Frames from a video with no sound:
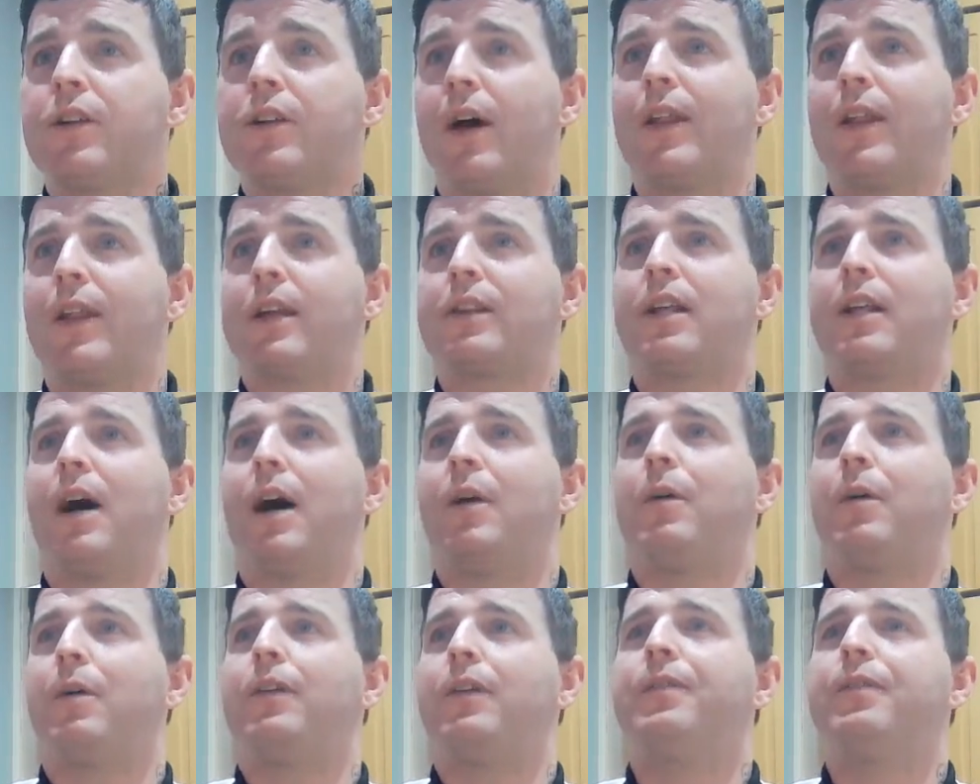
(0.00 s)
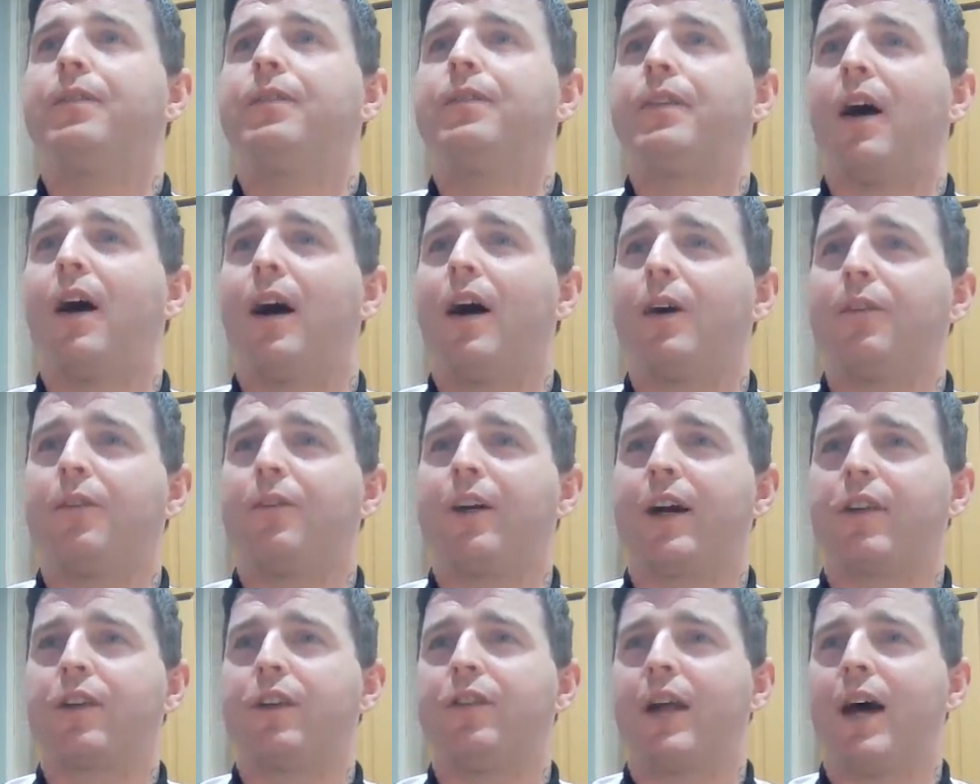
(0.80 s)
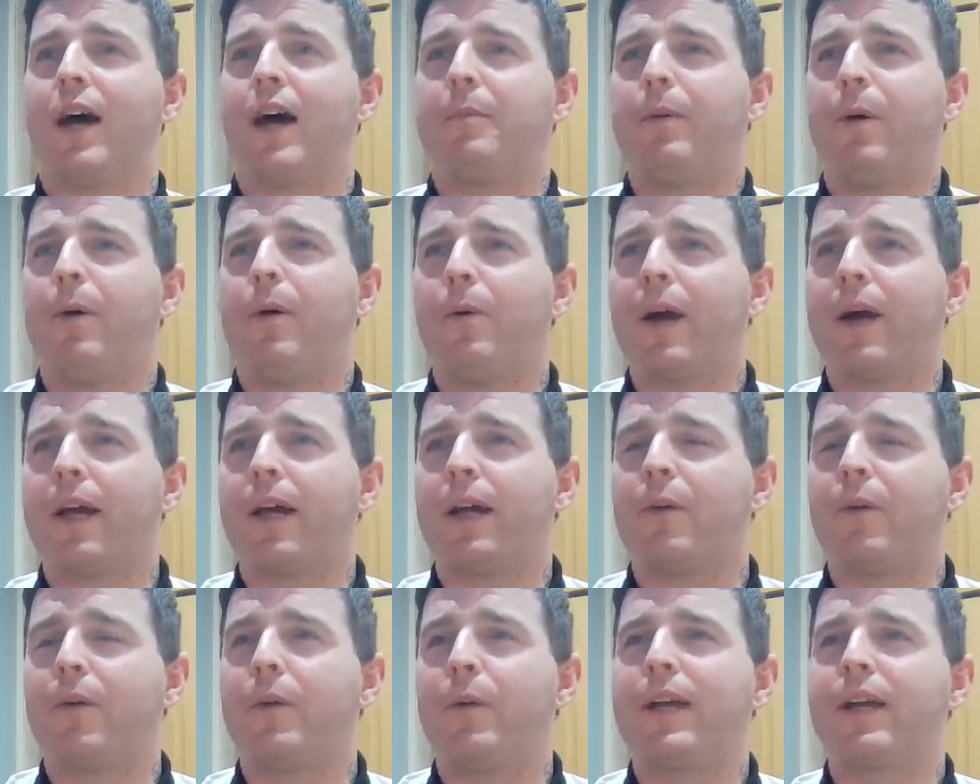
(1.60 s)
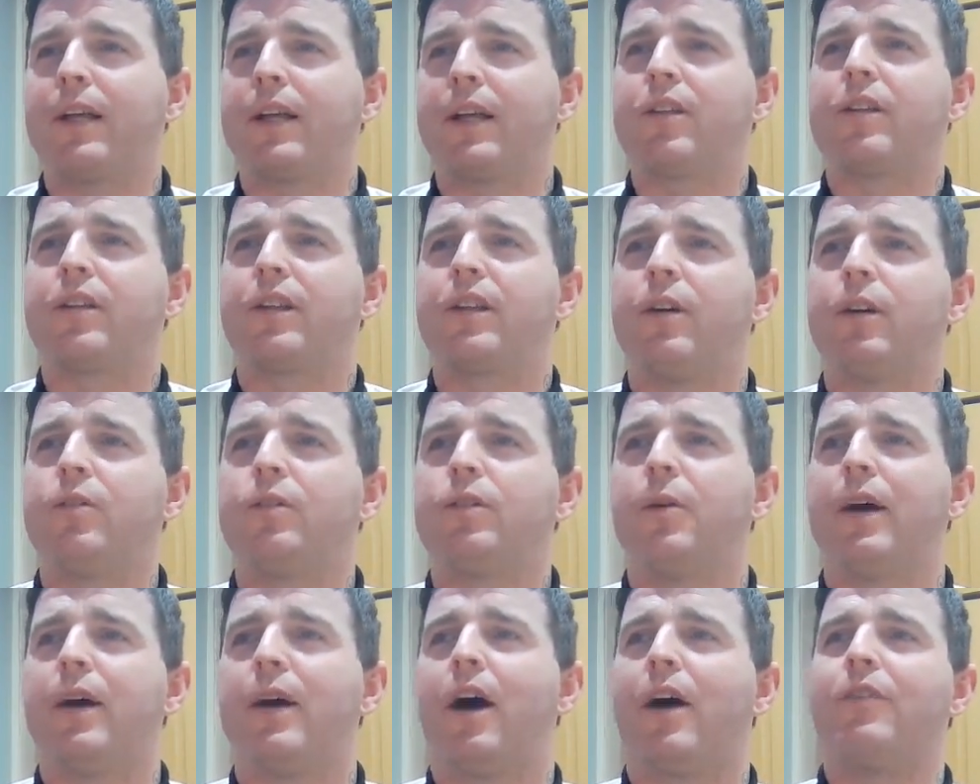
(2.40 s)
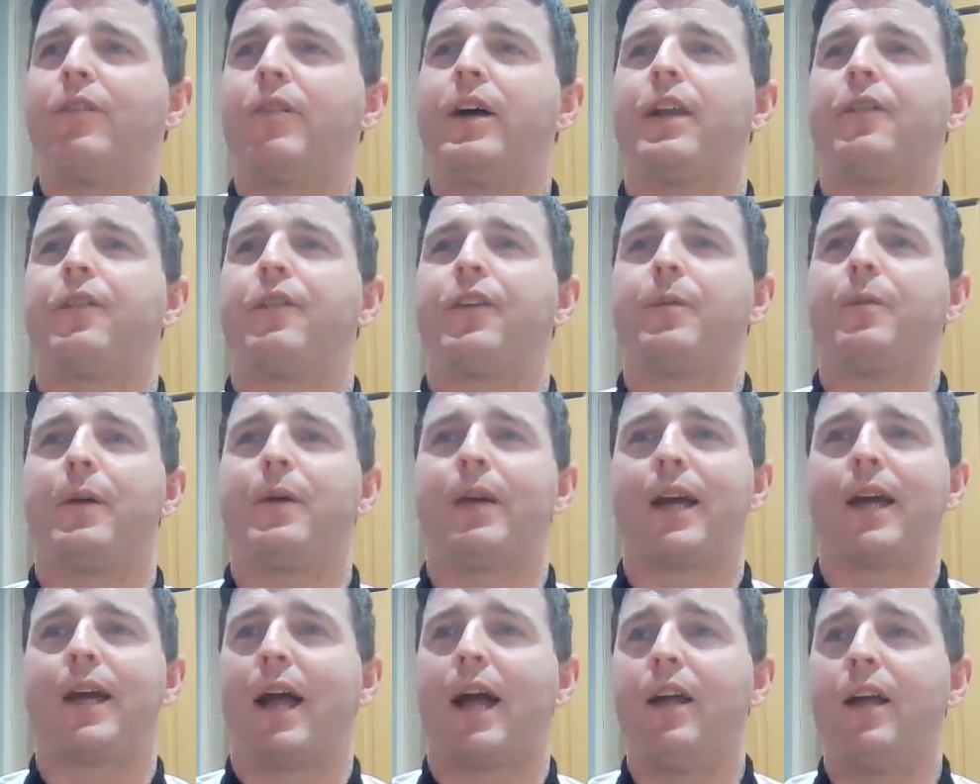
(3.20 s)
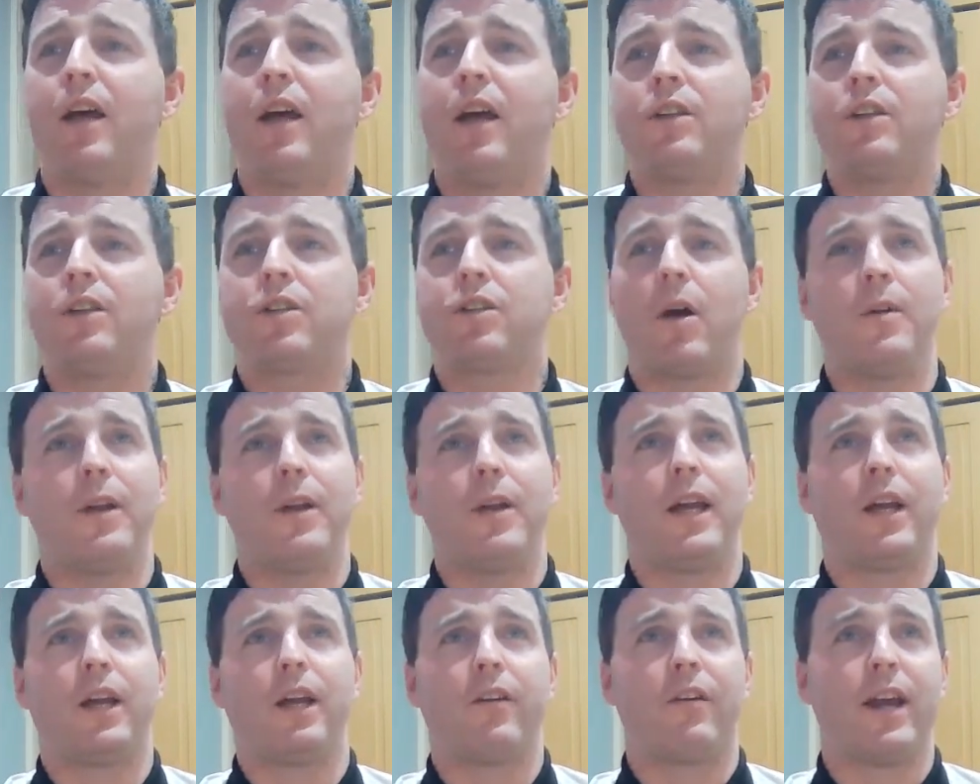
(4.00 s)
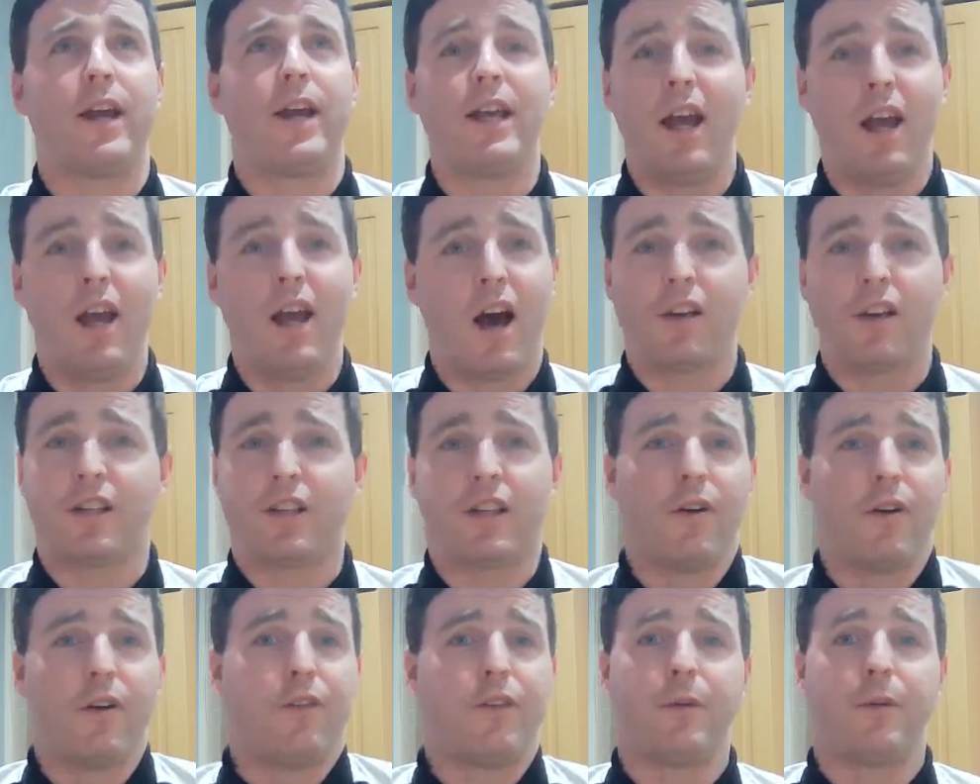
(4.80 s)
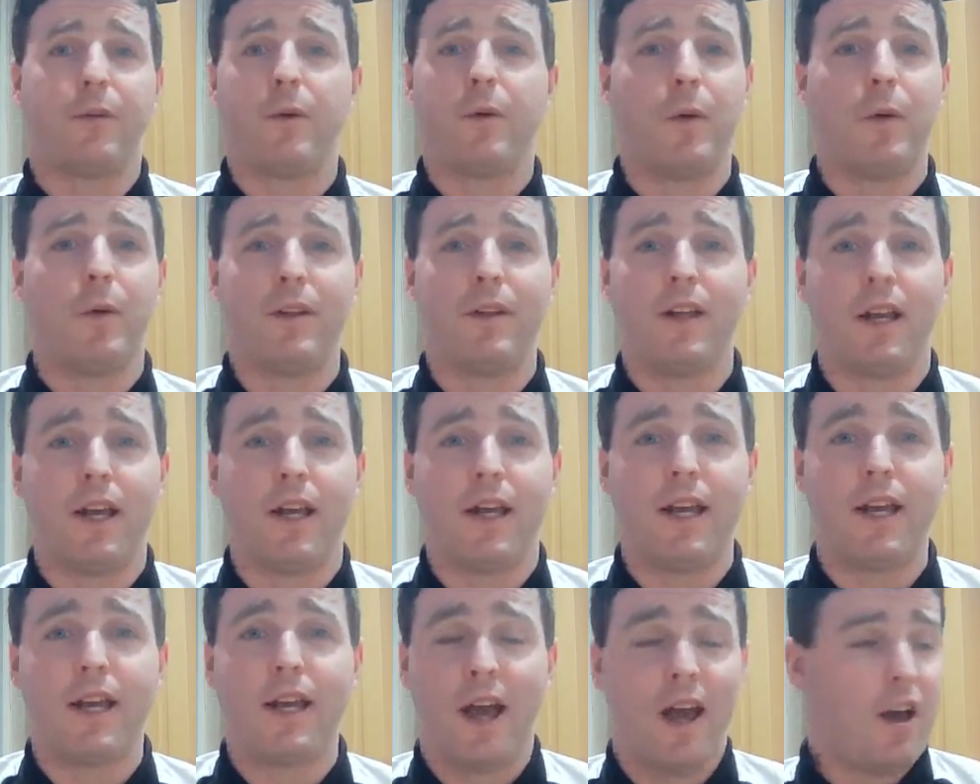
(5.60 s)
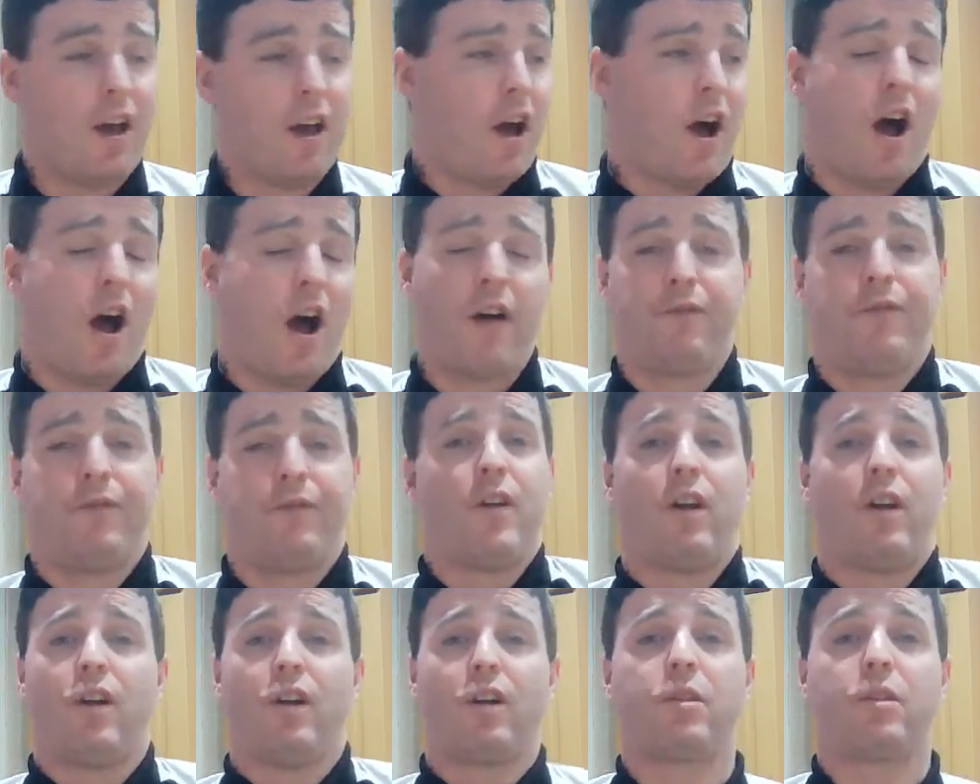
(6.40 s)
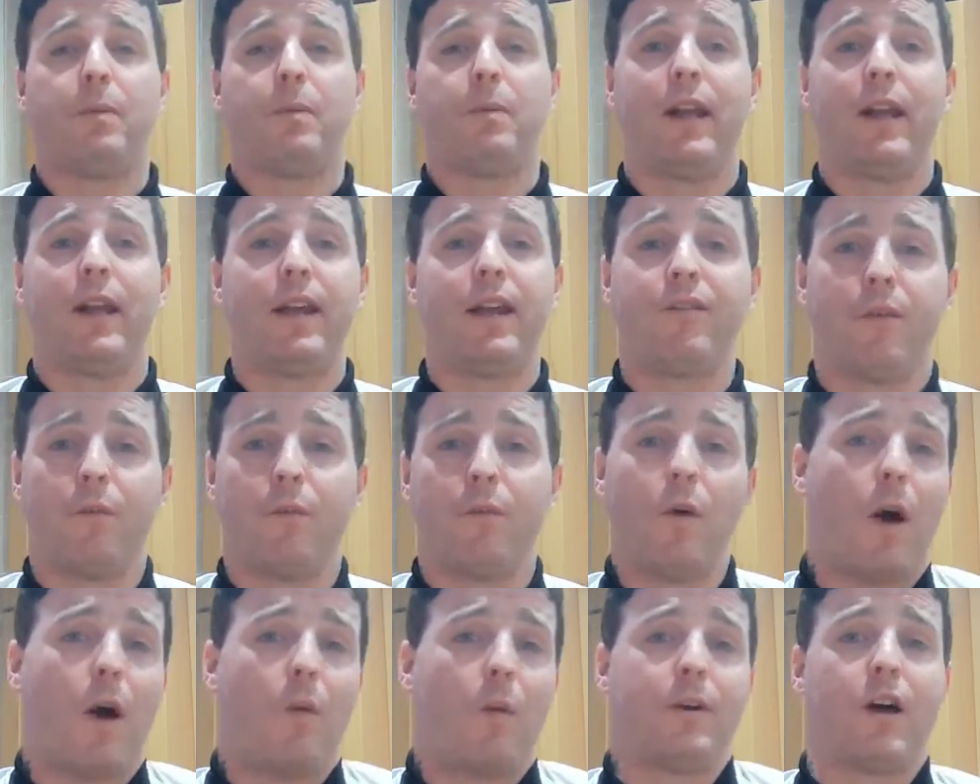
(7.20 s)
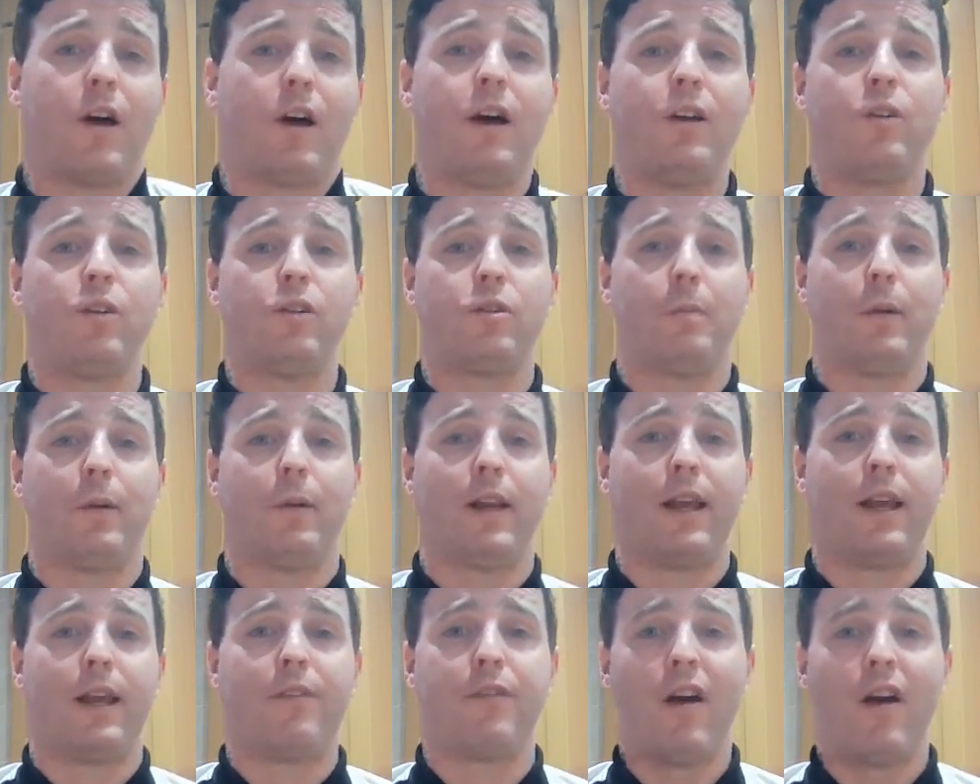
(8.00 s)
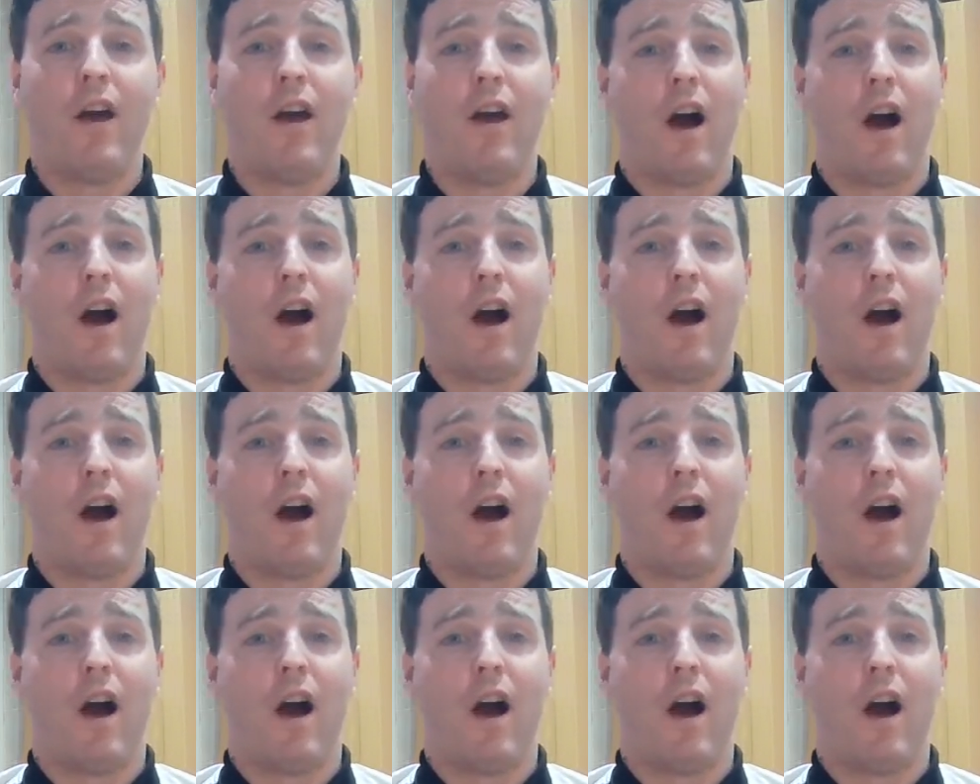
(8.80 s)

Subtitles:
So that's that one, Niall. Thanks for that. Paul Hicken, we can still do it. I really think we can. Totally agree. I still think we'll win the league. I've not lost belief. Why would I lose belief?